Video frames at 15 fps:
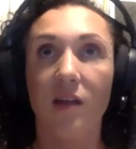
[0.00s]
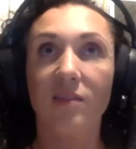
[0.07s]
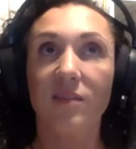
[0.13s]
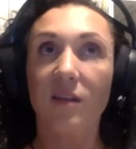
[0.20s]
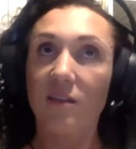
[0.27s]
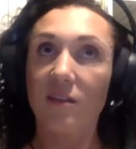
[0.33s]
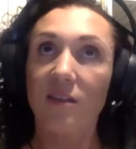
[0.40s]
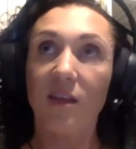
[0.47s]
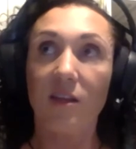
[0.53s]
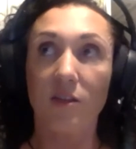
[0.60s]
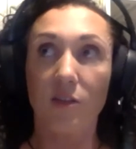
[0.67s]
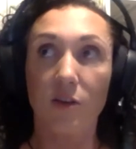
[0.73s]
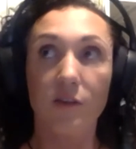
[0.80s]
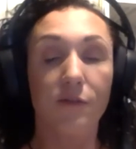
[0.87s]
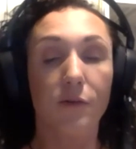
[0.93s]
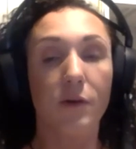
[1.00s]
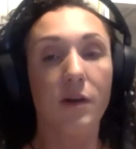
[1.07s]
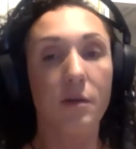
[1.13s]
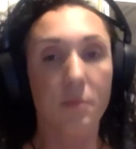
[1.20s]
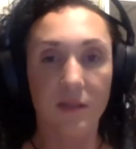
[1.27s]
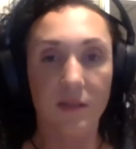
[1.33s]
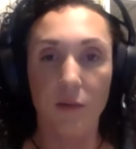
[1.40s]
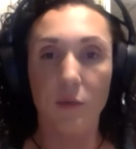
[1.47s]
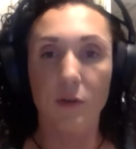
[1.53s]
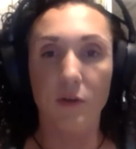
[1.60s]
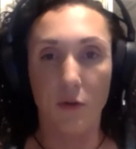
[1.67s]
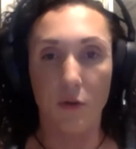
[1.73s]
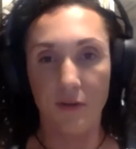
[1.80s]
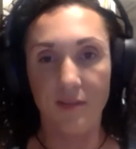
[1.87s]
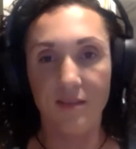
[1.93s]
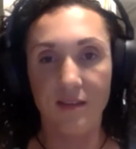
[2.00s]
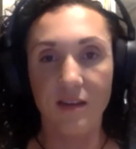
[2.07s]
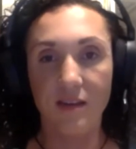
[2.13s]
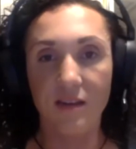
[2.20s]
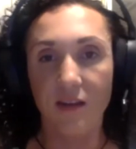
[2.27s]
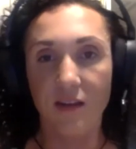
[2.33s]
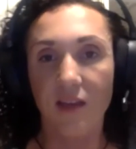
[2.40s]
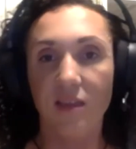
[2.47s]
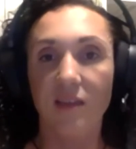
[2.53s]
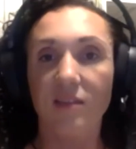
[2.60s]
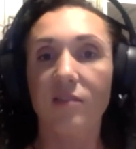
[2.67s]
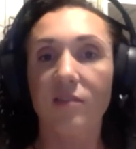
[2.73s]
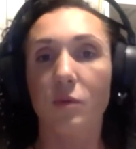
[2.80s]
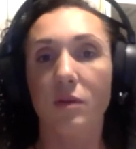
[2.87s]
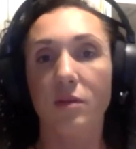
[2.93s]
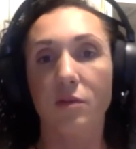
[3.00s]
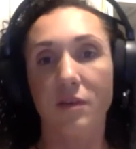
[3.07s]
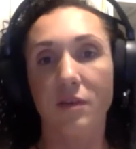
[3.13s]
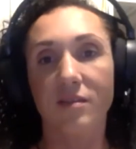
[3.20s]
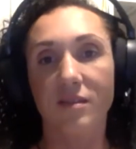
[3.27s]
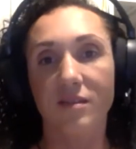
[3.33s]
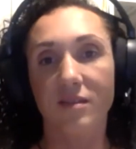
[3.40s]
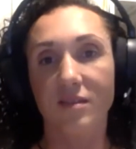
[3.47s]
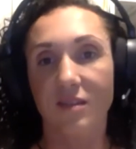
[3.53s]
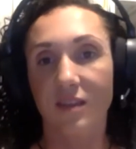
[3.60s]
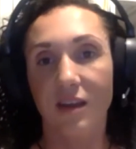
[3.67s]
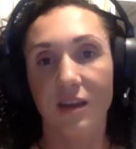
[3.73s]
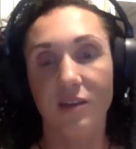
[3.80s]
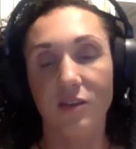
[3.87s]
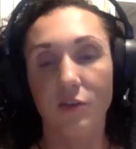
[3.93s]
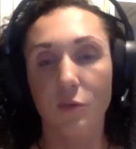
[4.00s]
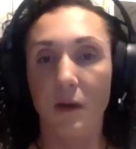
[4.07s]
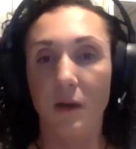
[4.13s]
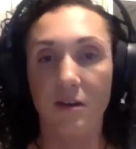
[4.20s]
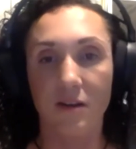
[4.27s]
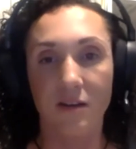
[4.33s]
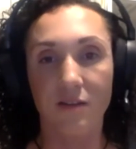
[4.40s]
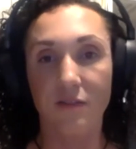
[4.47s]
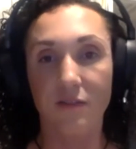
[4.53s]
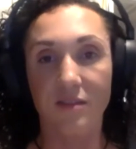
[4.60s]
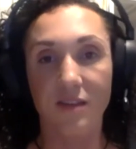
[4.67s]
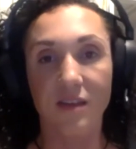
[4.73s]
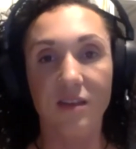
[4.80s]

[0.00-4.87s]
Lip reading: not that they look for it, but they will notice it. I think that's one of the reasons that I do better in physique